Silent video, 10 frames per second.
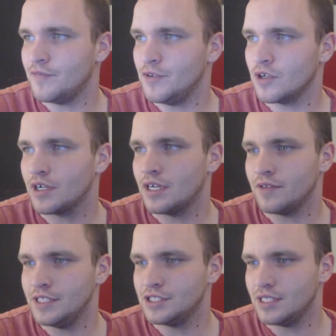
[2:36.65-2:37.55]
if you look on
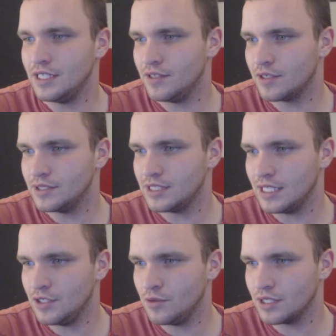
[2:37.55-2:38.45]
Elysian E-Liquids
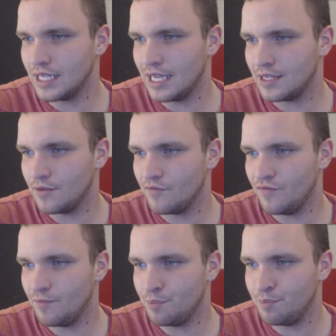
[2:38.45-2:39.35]
and you look at
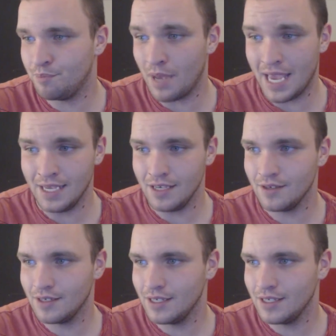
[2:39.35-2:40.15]
Bay,